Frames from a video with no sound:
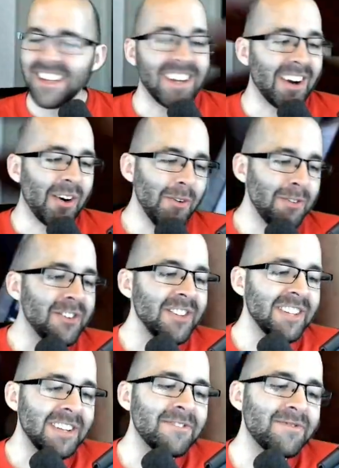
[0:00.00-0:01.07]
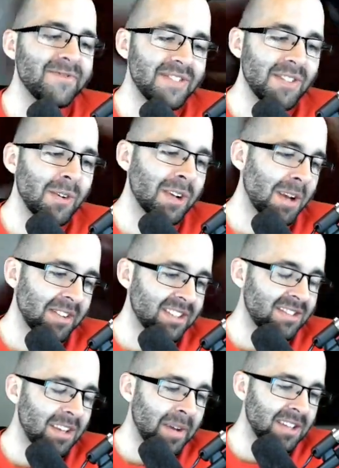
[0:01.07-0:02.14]
Now, hopefully, we'll come to the
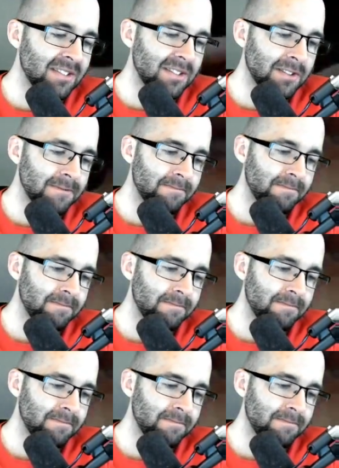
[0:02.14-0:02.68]
same answer.